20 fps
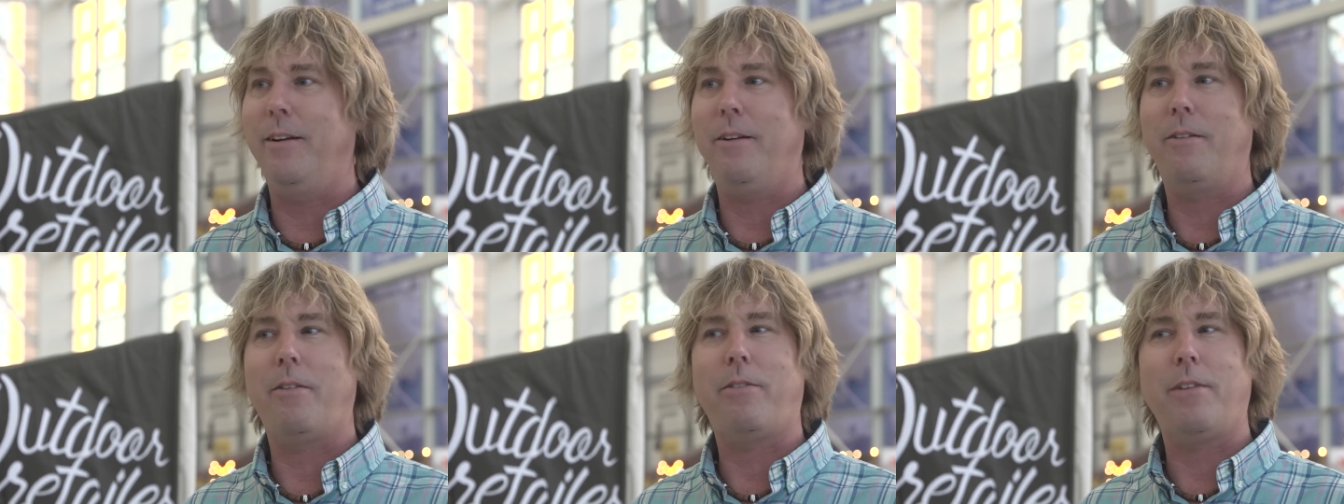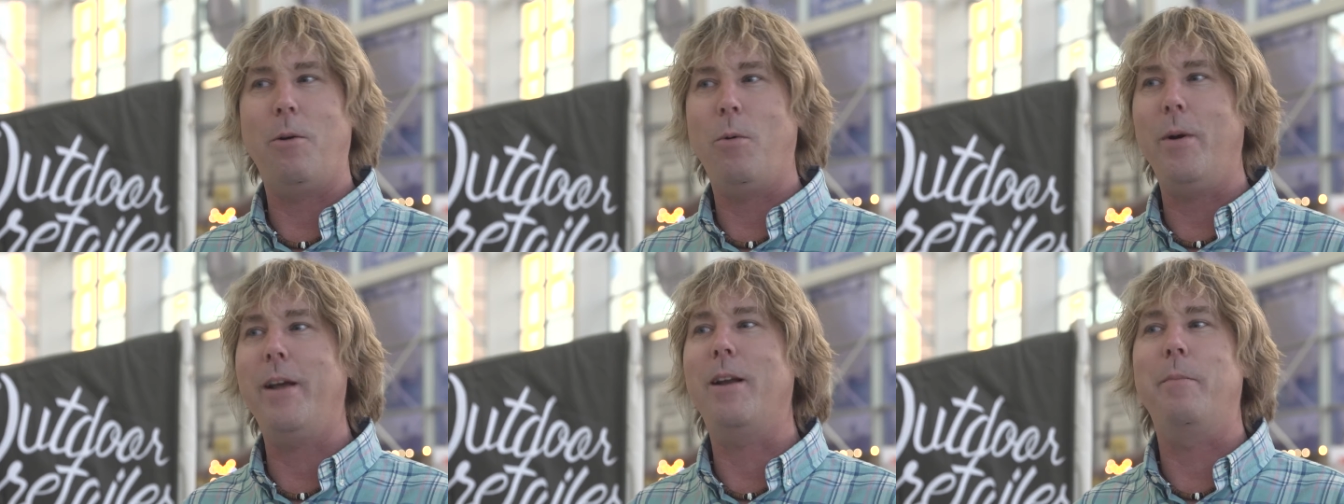You know,
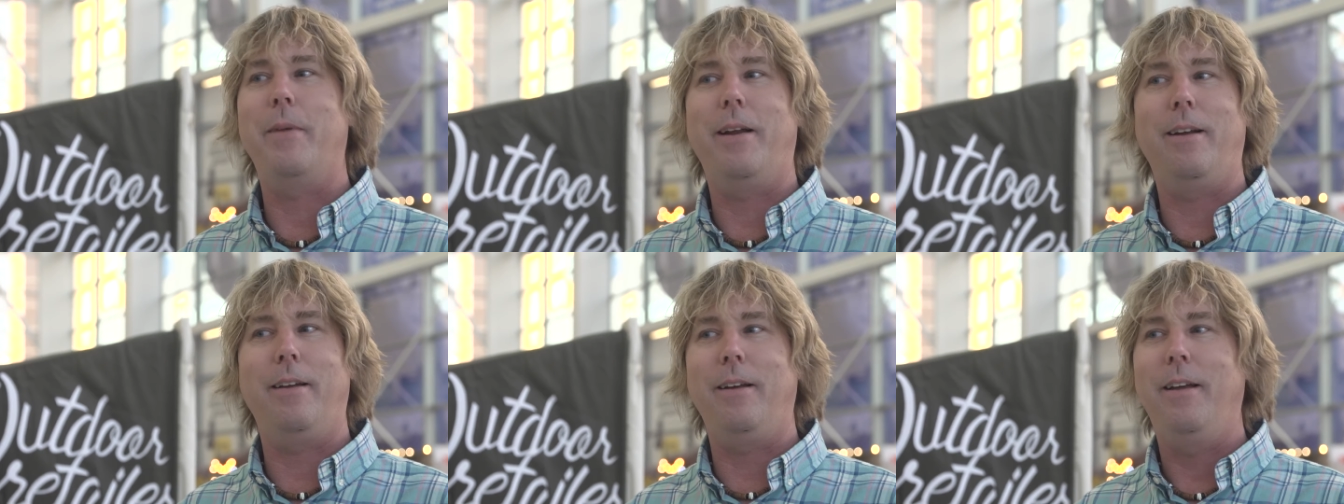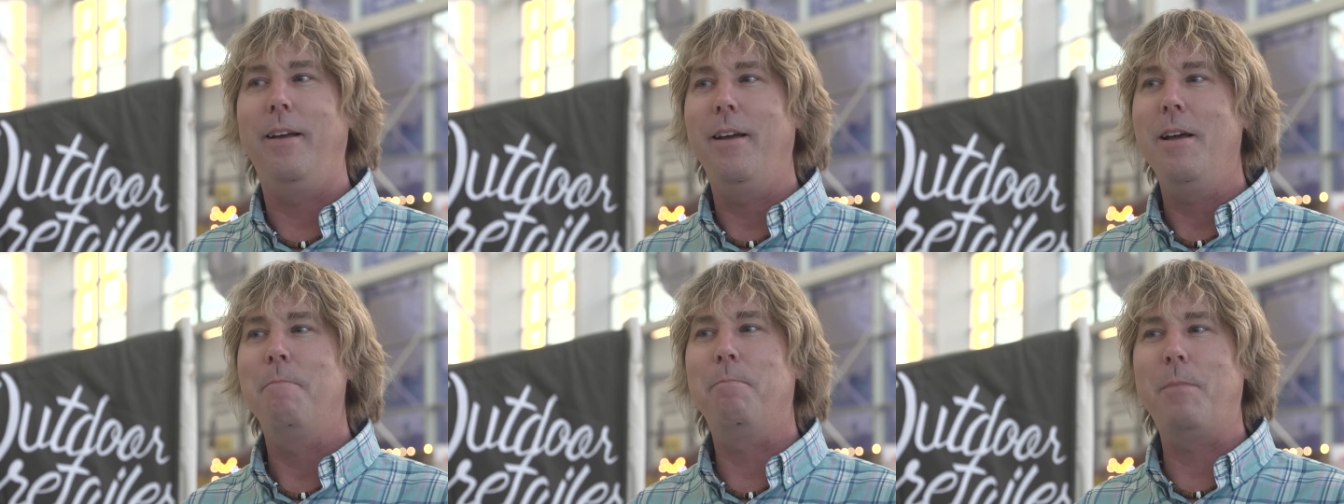say wait a minute,
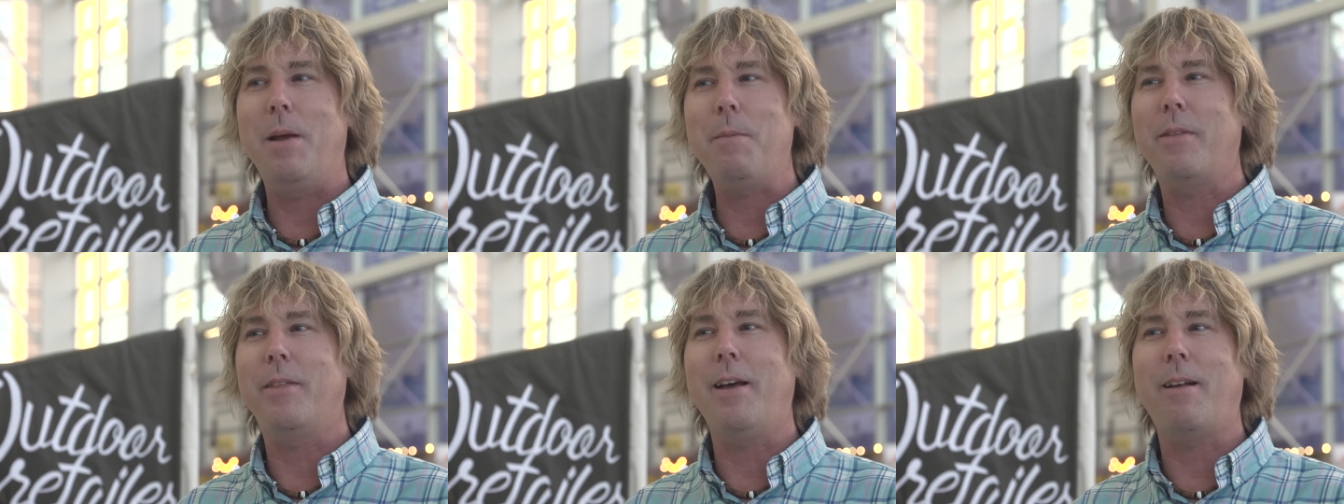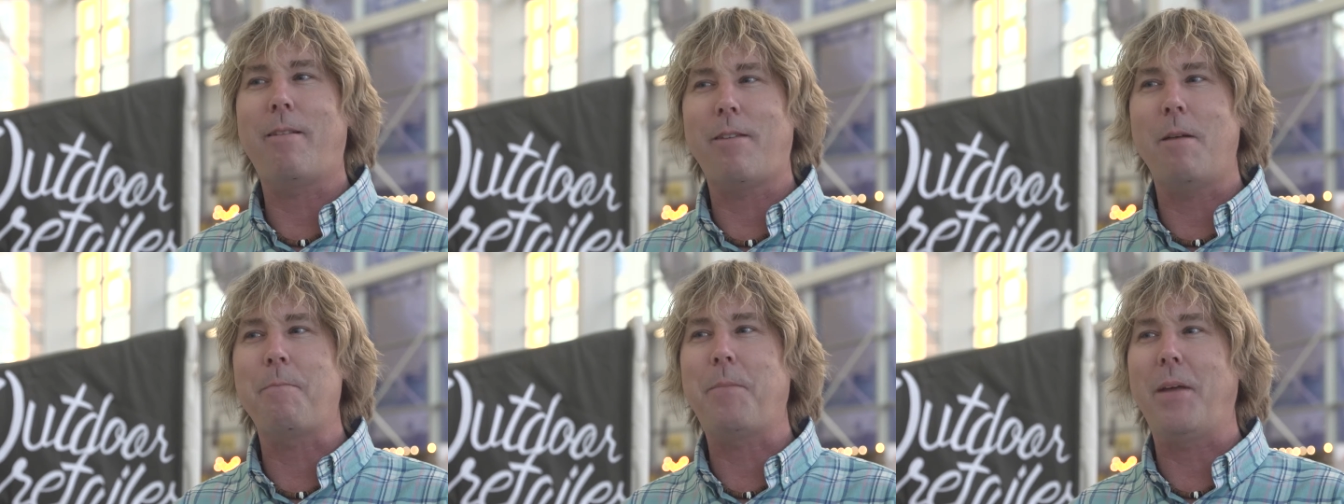maybe
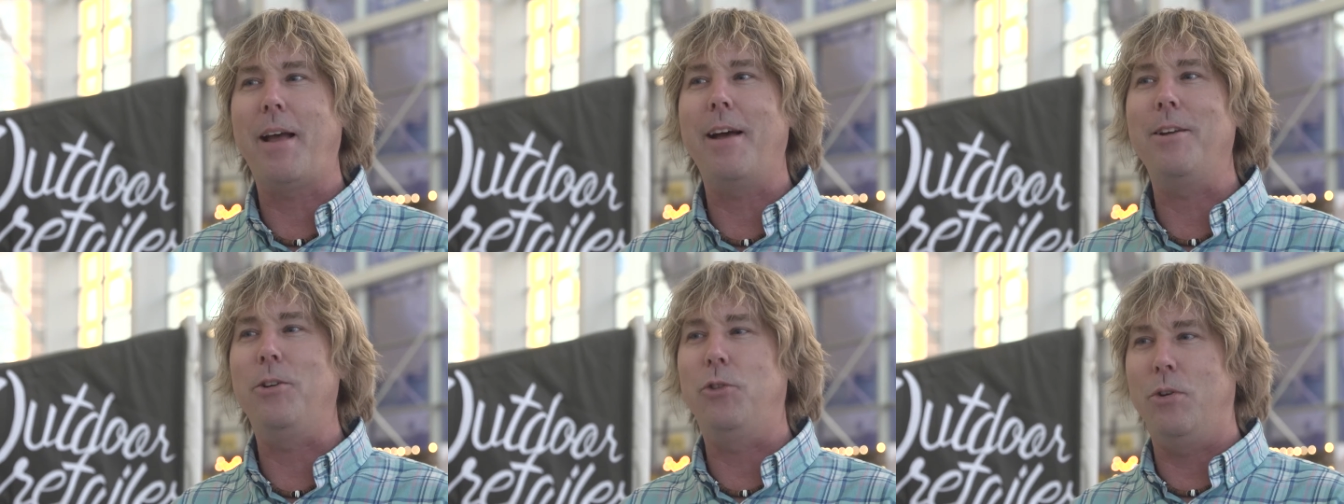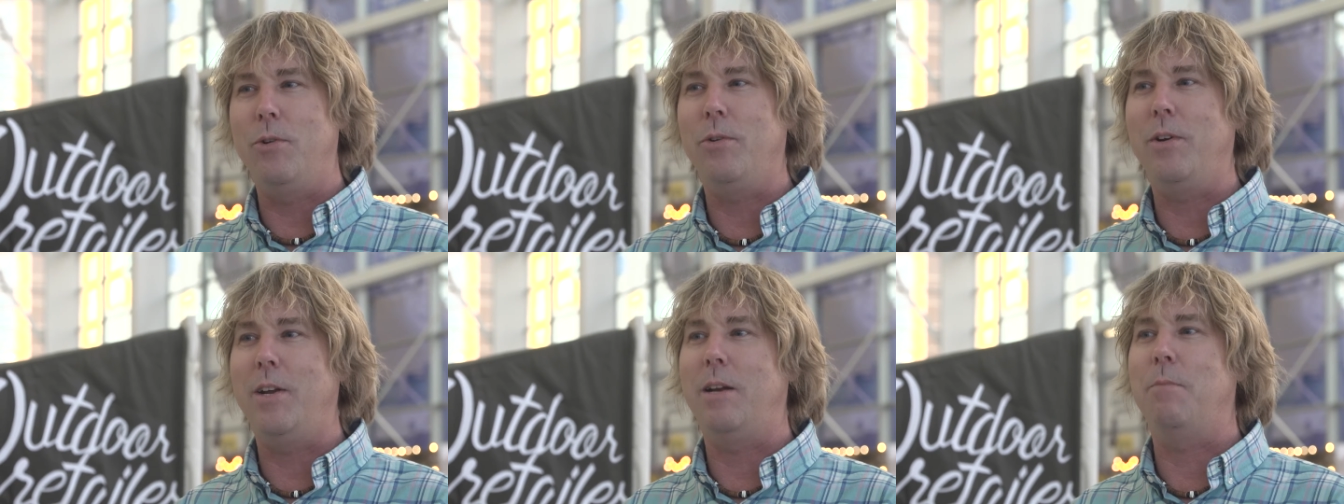that's something I
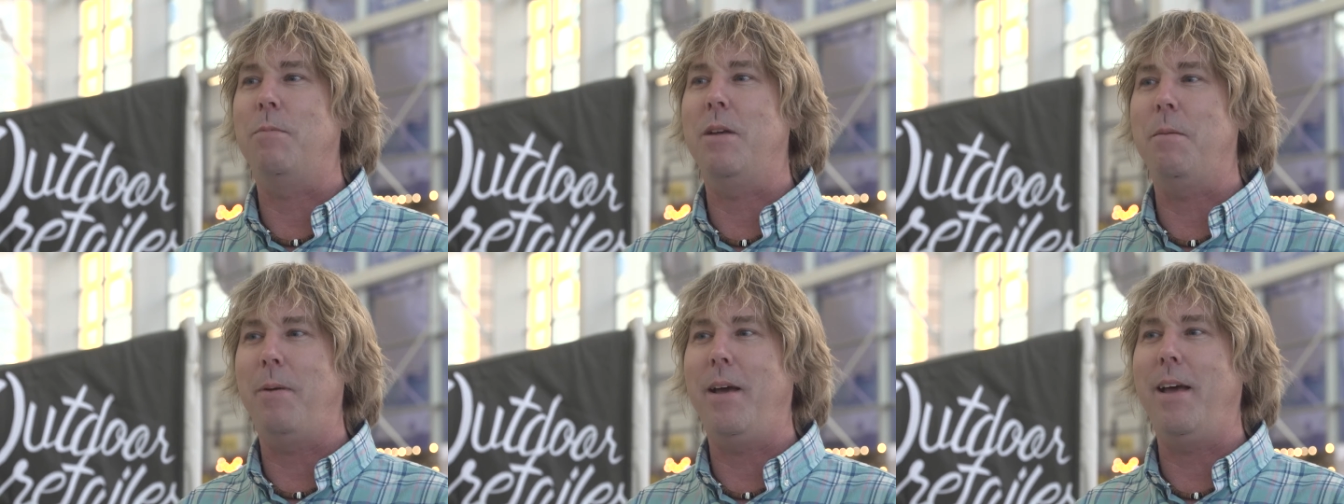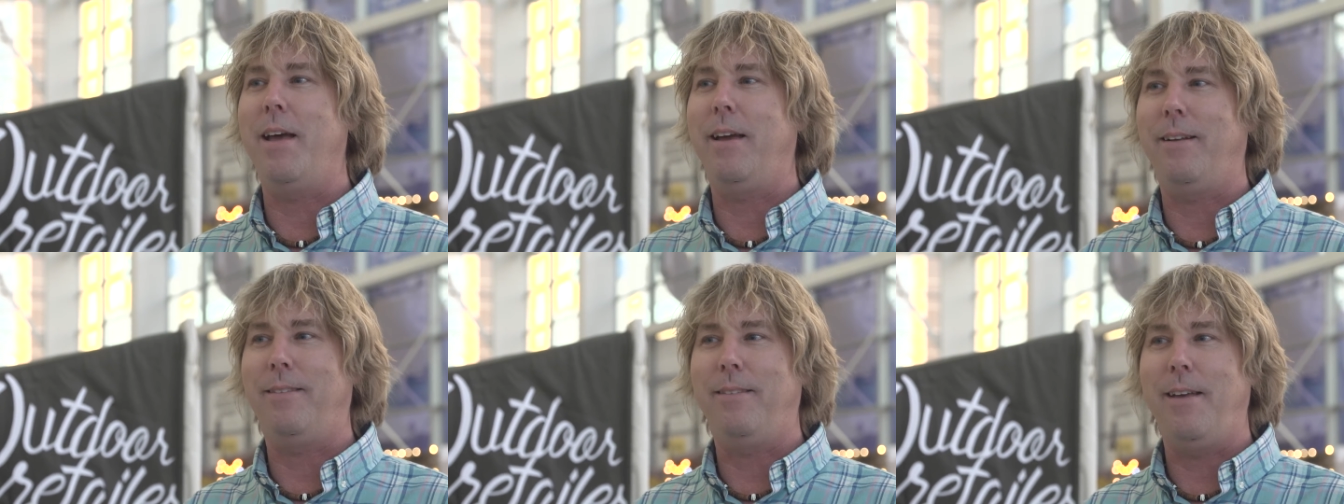do need to be
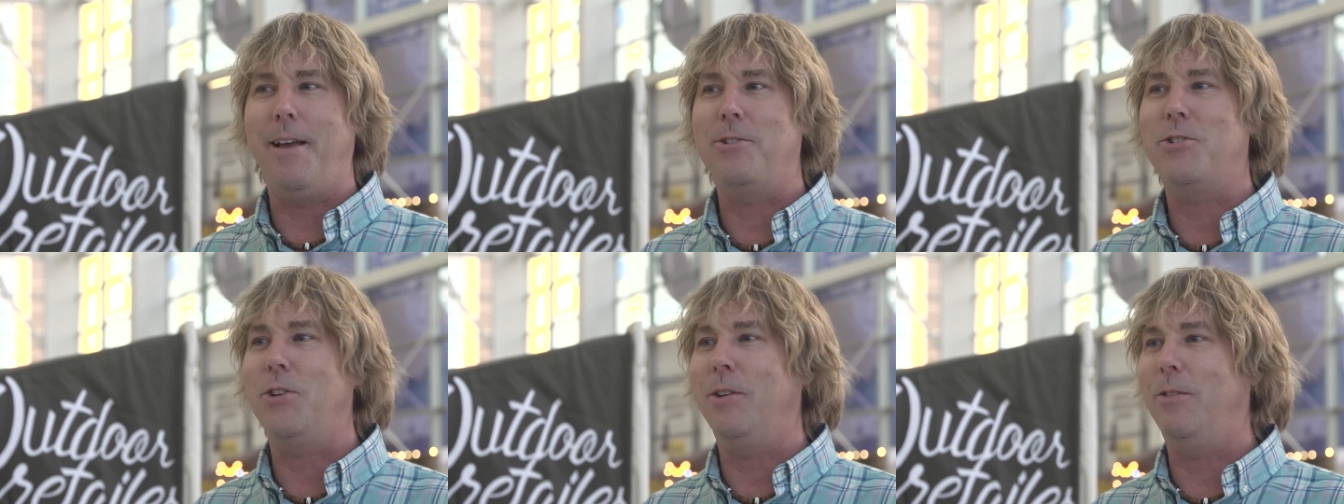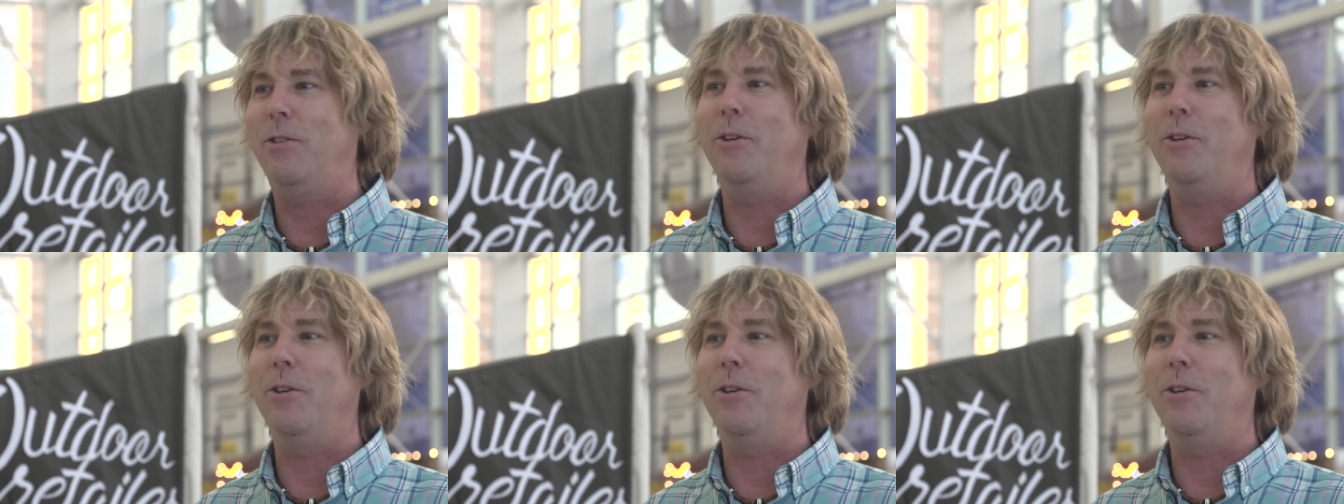paying attention